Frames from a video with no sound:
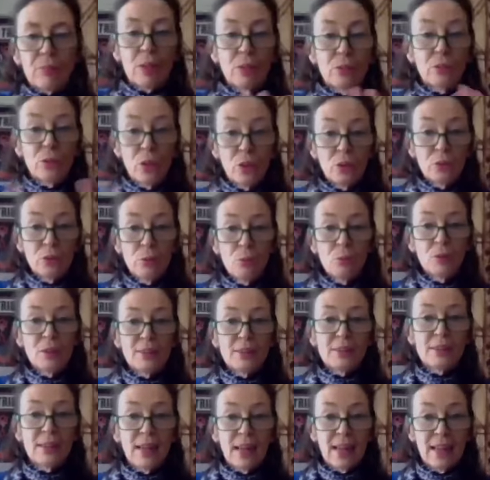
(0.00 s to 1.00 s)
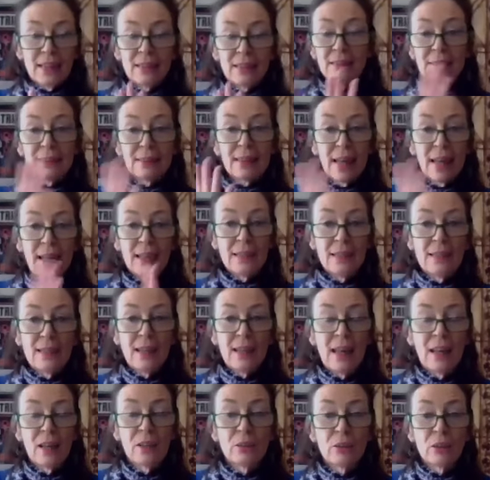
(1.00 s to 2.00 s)
those who want to stay, stay
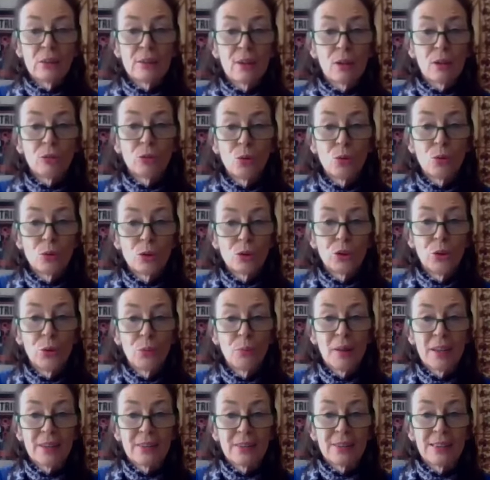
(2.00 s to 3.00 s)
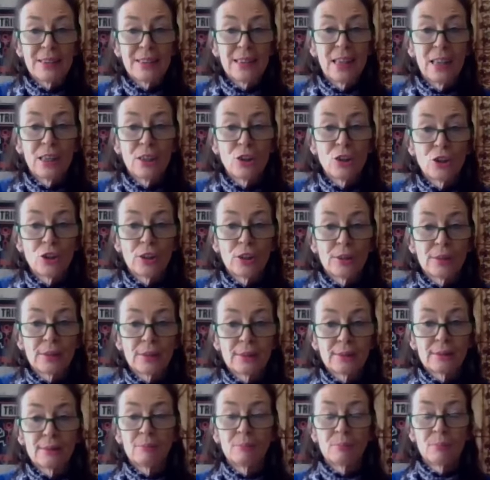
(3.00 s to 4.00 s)
now, because I'll talk to you about the
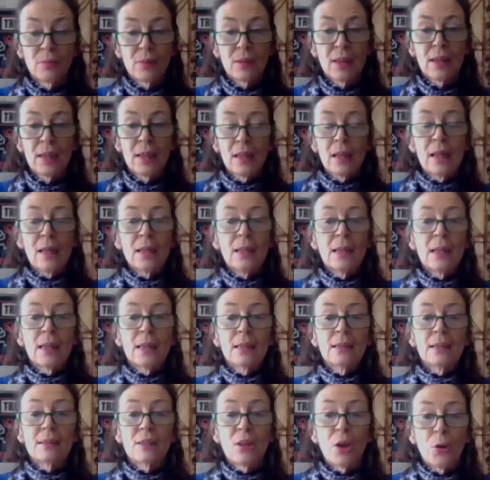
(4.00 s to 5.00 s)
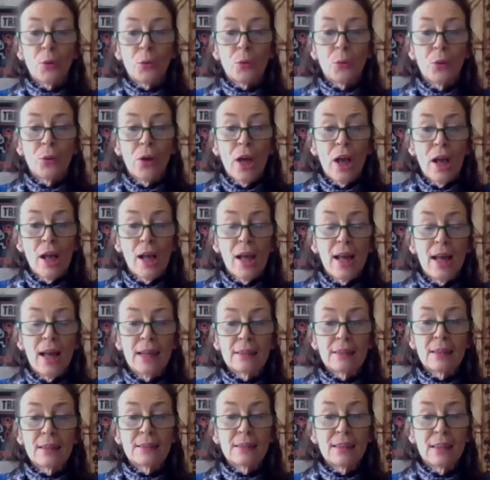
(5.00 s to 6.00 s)
T-shirts. So,
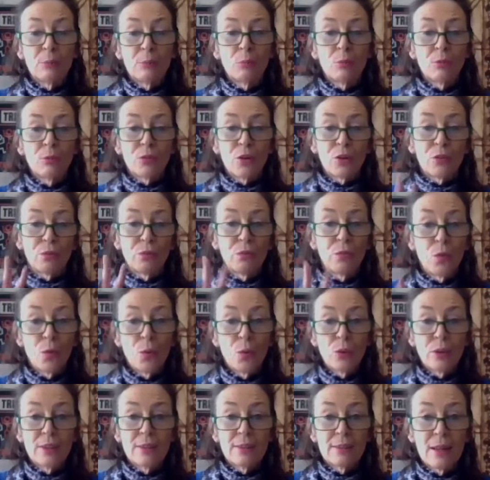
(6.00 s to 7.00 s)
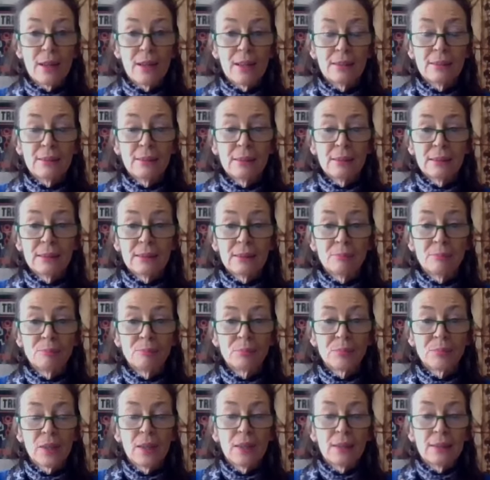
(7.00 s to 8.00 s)
as I said, we've got four designs.
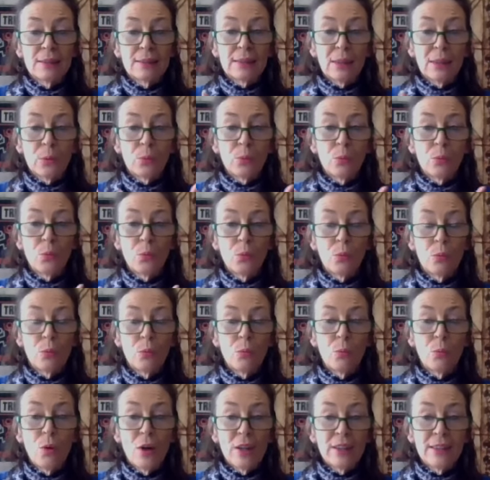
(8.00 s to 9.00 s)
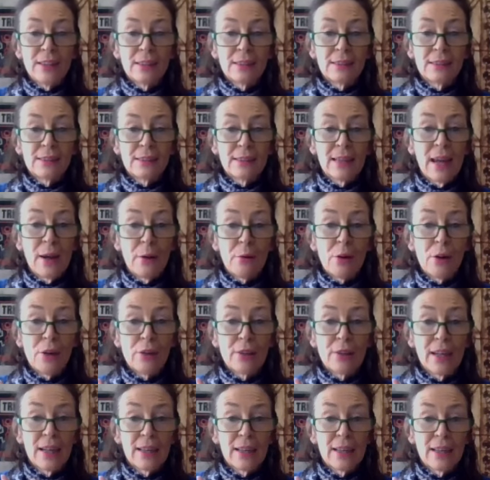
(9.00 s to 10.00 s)
So, one is Tarot
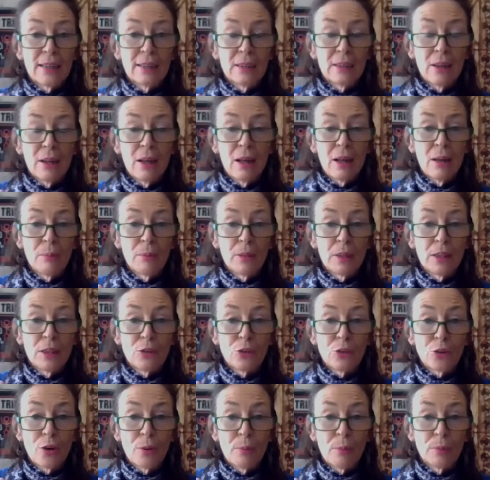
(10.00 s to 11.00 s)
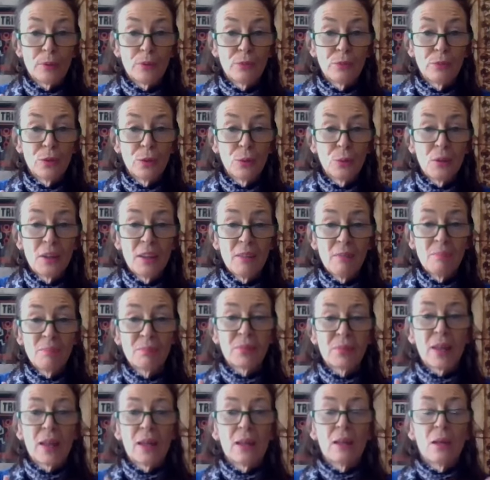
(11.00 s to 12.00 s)
Down Under, I'm an Intrepid Viewer.
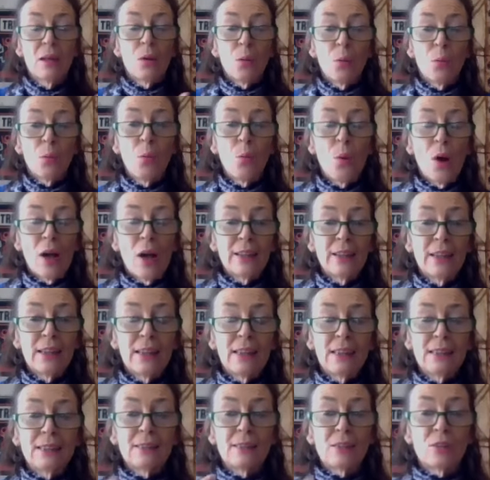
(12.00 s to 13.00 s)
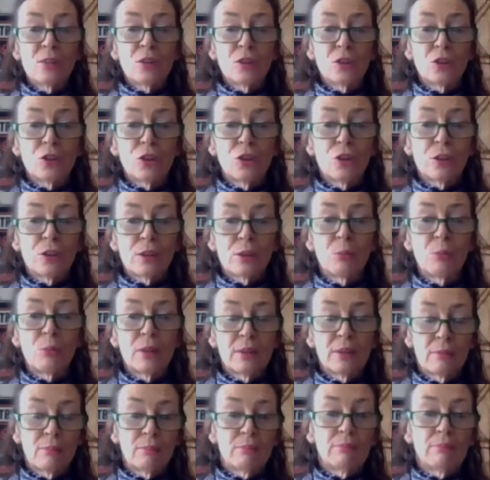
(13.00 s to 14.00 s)
One is the shirts
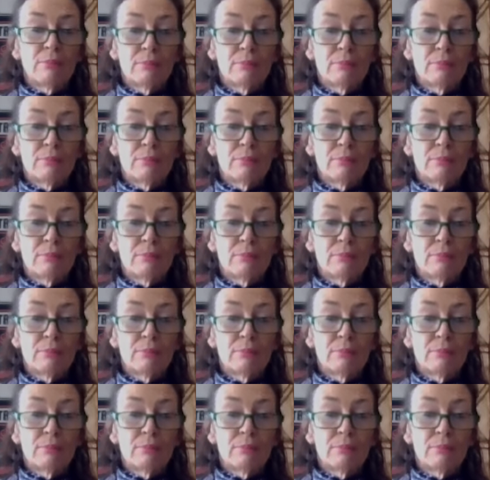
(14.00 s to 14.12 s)
with